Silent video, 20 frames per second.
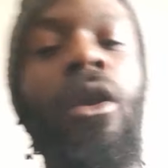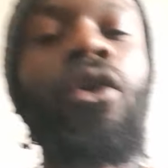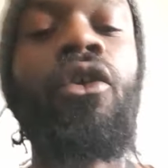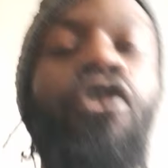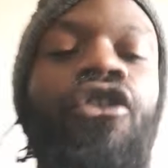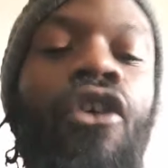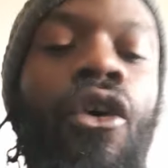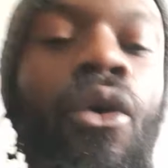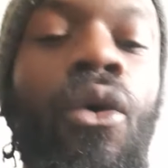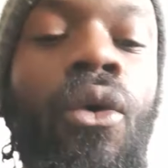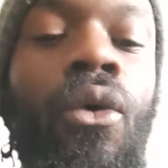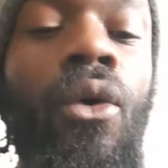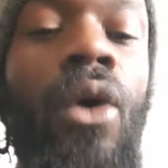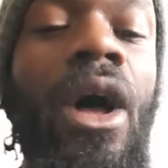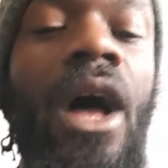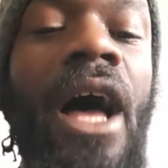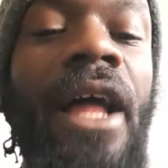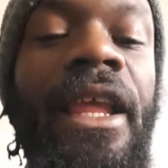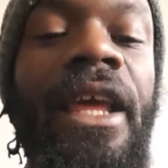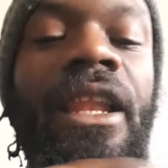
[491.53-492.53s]
So
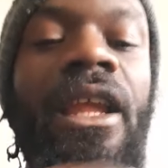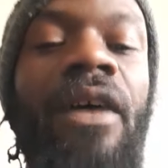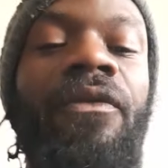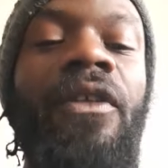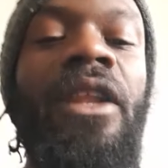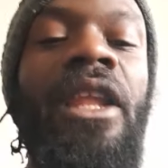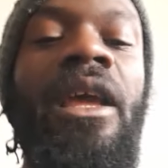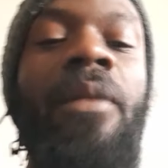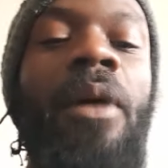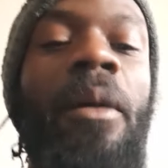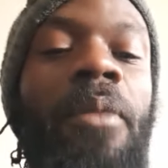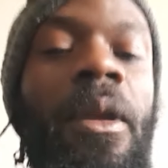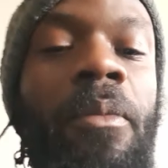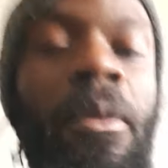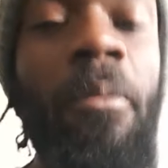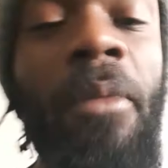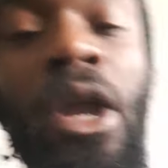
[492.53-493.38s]
at the end of the day, my people,